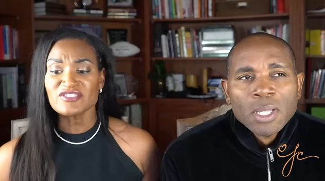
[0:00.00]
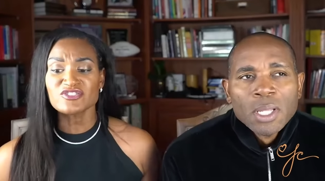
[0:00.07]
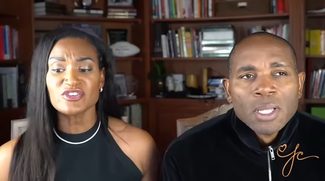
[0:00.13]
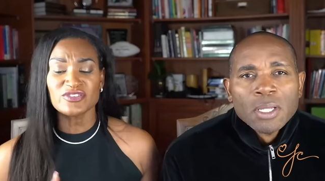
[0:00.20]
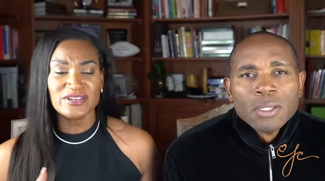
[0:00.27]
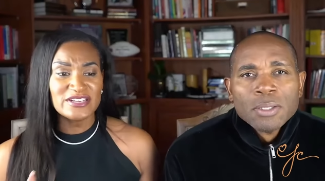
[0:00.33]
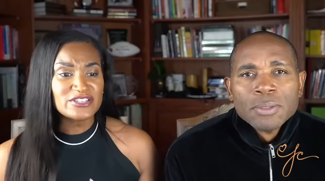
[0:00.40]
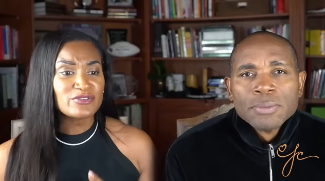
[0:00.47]
Speaker 1: So
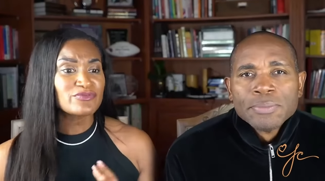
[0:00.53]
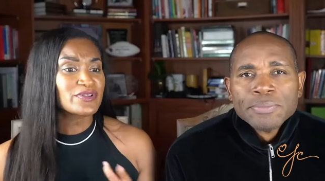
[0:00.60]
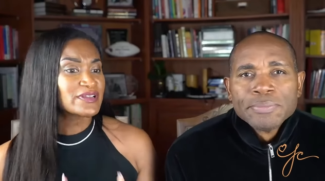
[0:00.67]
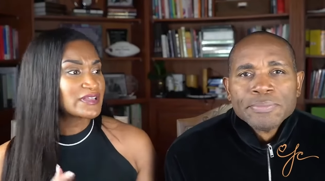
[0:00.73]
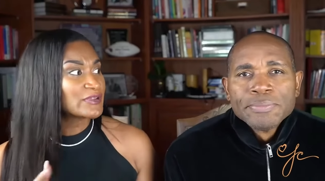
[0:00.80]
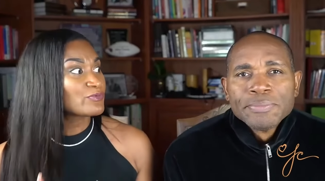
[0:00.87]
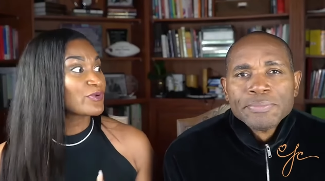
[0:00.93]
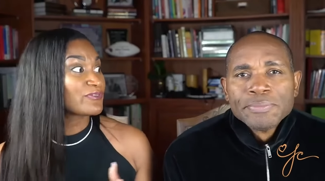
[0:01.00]
you need to
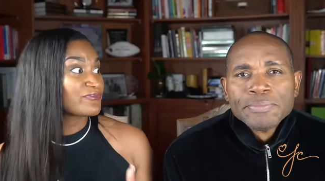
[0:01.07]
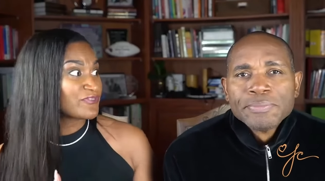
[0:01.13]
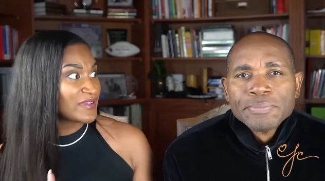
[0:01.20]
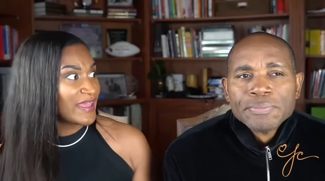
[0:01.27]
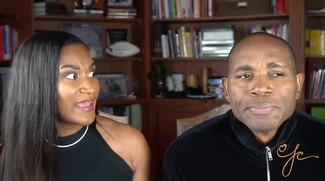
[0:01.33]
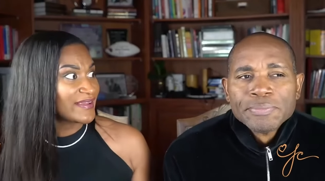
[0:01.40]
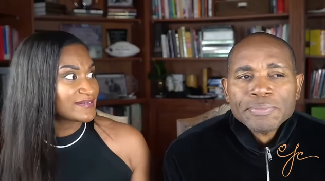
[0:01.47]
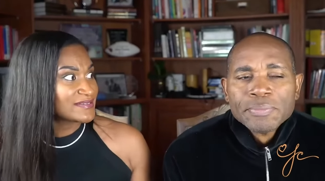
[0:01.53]
really
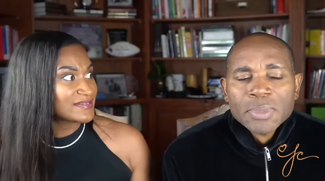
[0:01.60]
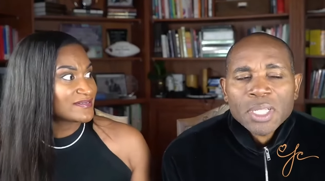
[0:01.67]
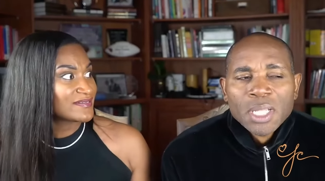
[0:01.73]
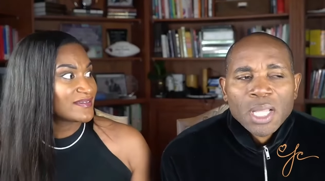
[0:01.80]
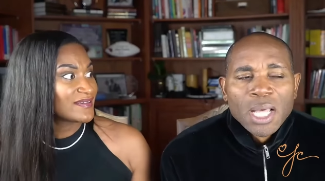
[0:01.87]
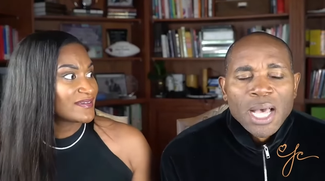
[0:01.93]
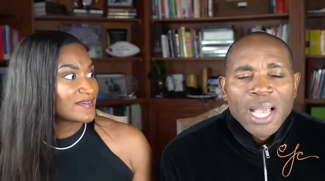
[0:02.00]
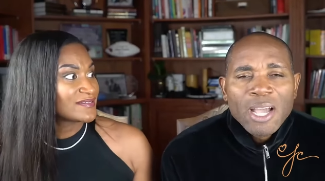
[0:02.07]
reflect.
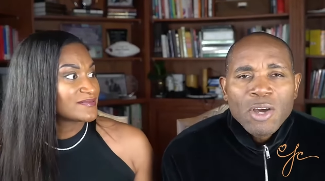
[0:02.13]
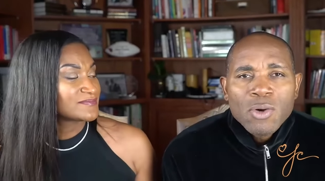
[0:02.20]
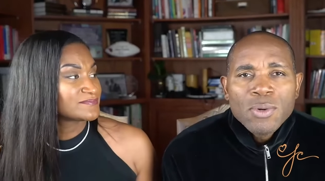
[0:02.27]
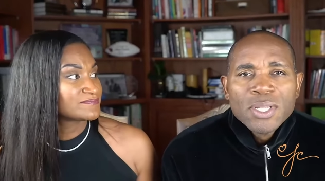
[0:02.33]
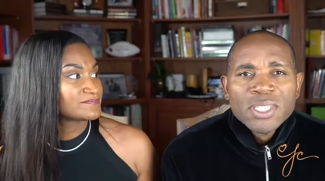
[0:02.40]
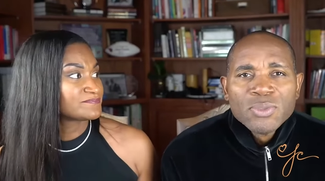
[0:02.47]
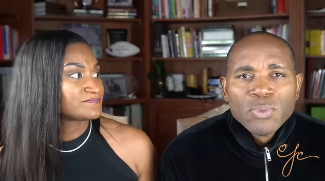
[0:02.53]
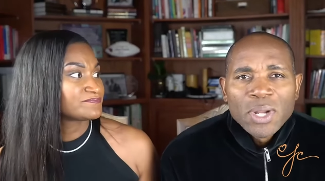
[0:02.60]
Speaker 2: I
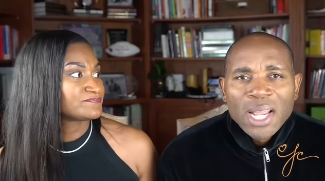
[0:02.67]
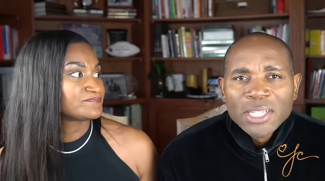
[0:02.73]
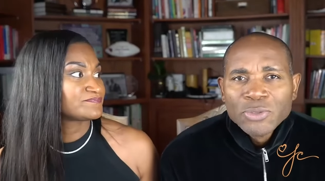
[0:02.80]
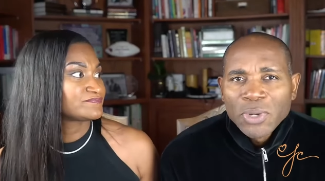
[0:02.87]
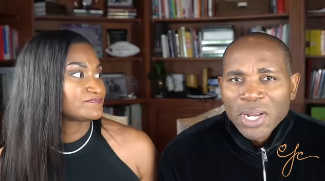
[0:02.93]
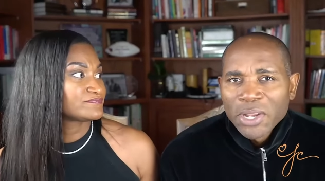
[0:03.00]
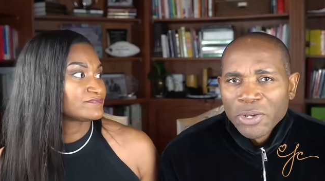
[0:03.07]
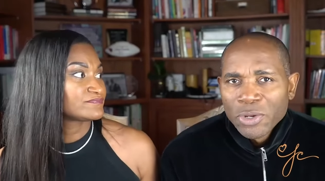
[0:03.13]
always, what I
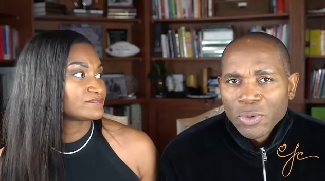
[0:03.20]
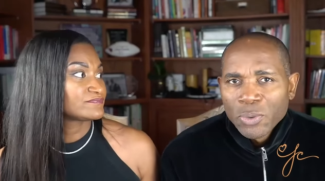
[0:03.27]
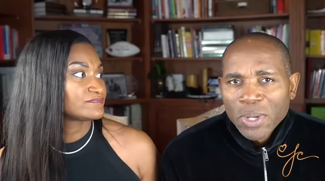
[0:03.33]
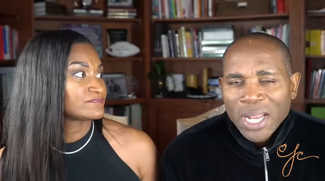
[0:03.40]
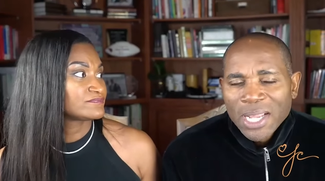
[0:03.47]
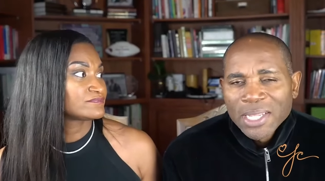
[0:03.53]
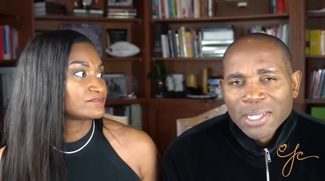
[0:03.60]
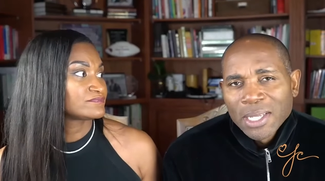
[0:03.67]
try to do
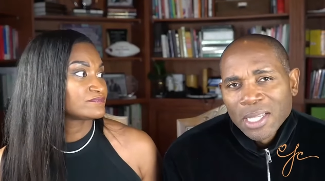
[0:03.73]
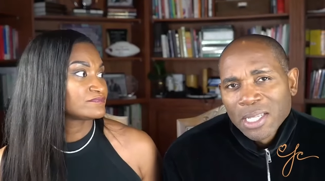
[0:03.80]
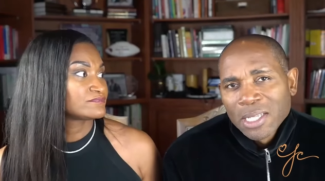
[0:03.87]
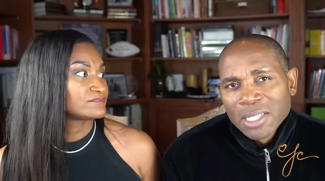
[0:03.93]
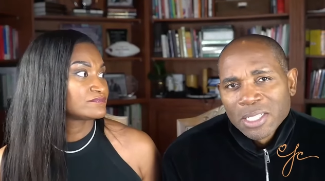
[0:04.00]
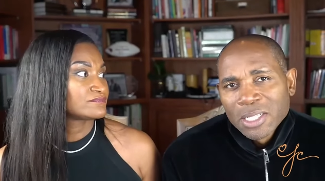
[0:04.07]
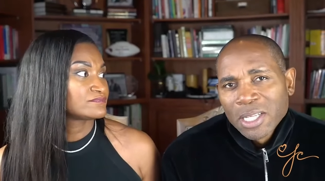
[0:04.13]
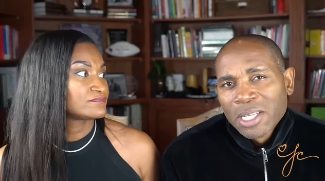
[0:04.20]
when I
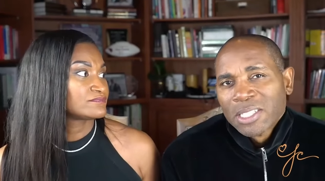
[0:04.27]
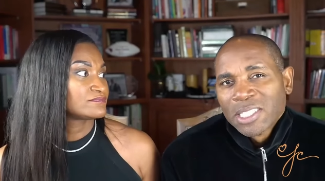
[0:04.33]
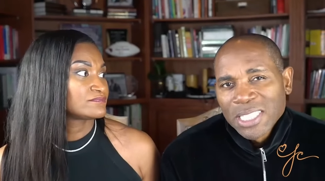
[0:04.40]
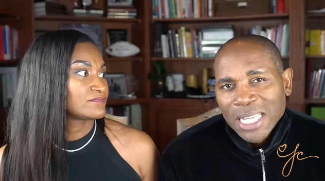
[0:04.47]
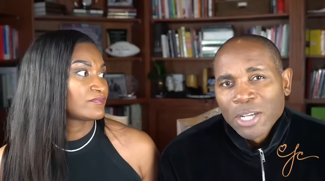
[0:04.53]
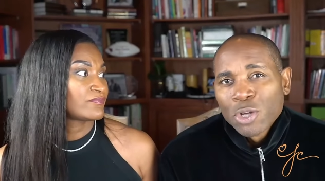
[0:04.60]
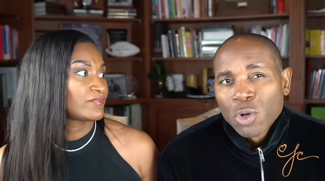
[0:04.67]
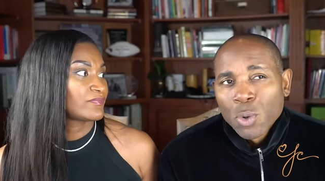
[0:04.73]

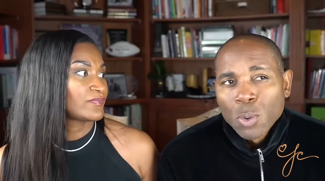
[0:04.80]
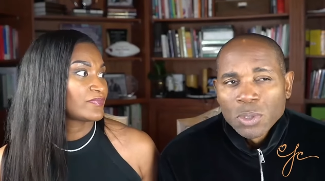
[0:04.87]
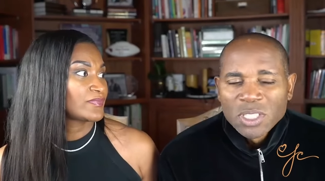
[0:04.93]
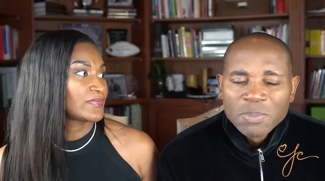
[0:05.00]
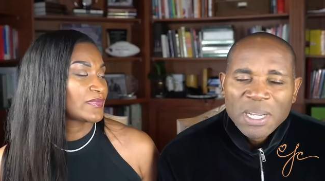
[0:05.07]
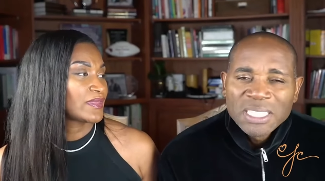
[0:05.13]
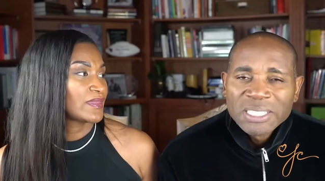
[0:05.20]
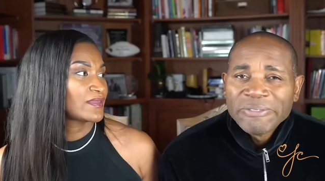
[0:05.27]
set goals,
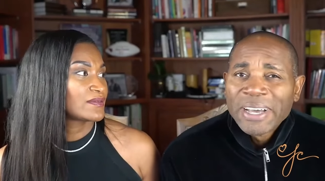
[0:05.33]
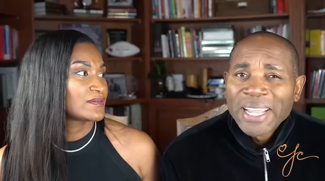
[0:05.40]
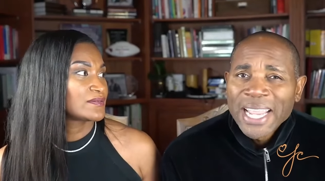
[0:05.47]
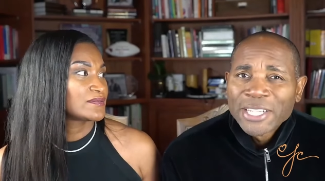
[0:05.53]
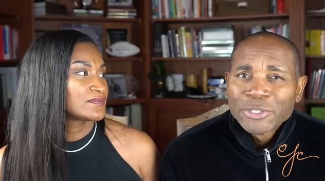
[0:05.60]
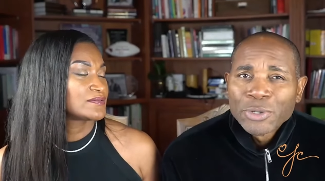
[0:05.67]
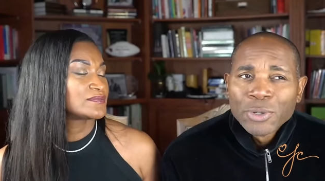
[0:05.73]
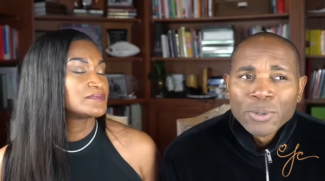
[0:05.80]
especially
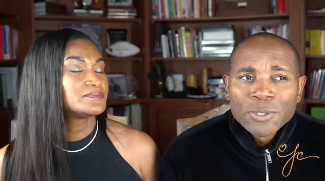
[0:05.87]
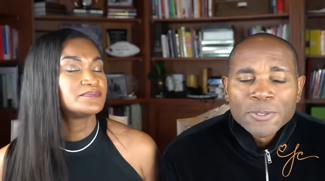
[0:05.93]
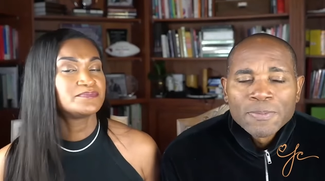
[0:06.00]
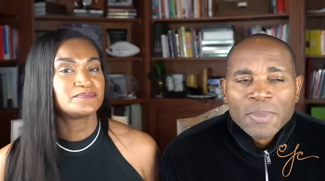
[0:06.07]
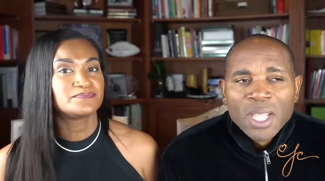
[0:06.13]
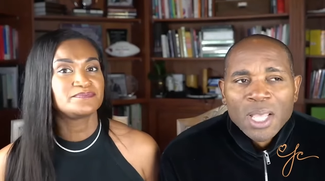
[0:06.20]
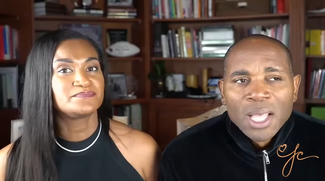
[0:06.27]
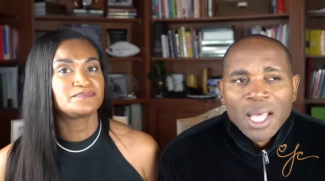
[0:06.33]
financial goals,
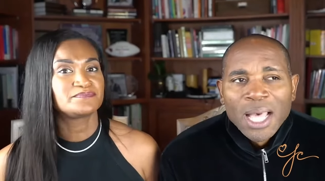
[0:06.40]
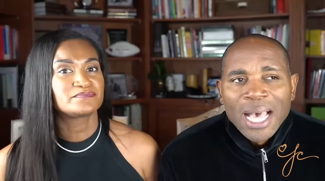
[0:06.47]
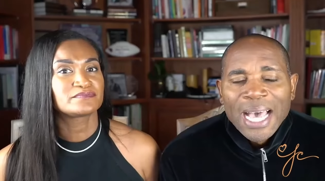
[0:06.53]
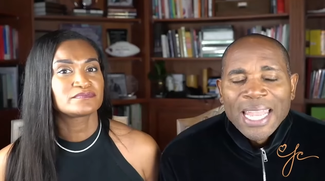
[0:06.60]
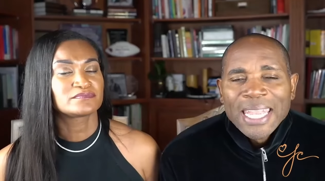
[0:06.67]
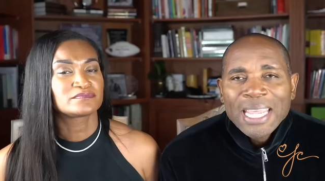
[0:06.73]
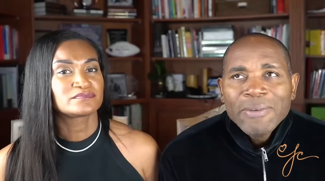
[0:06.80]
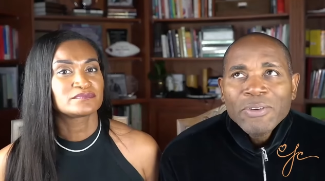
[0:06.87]
Speaker 1: mm-hmm.
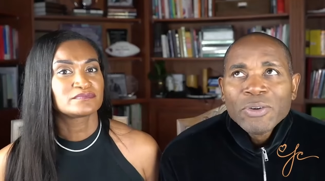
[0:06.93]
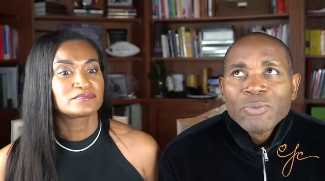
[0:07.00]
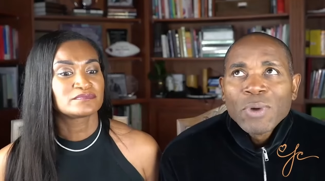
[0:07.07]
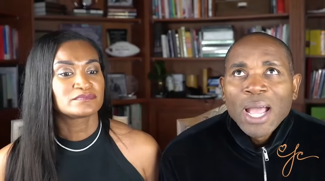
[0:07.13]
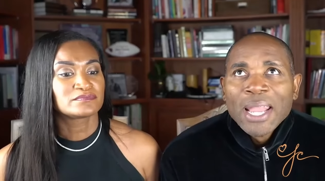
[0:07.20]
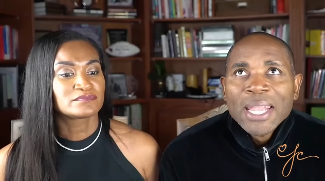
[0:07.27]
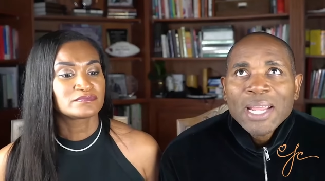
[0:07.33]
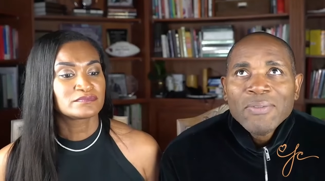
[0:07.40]
Speaker 2: I
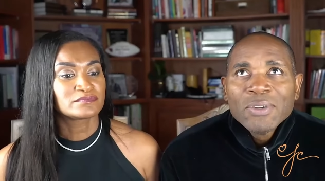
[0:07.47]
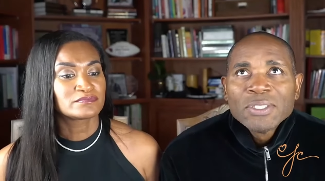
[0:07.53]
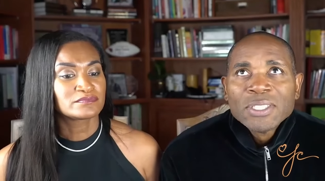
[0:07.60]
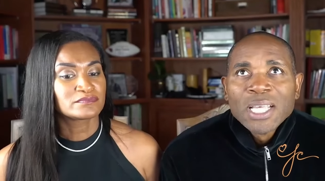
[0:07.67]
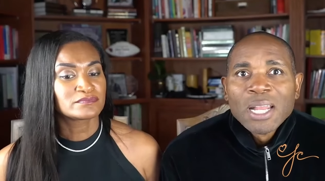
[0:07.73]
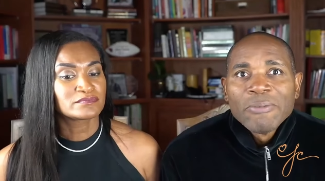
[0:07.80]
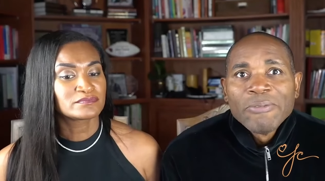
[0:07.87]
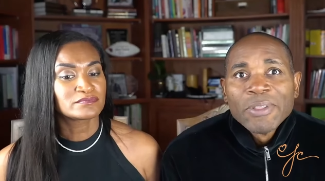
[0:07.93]
never
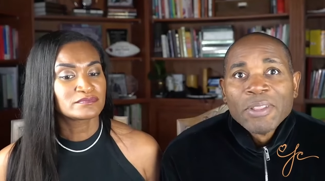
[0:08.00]
set it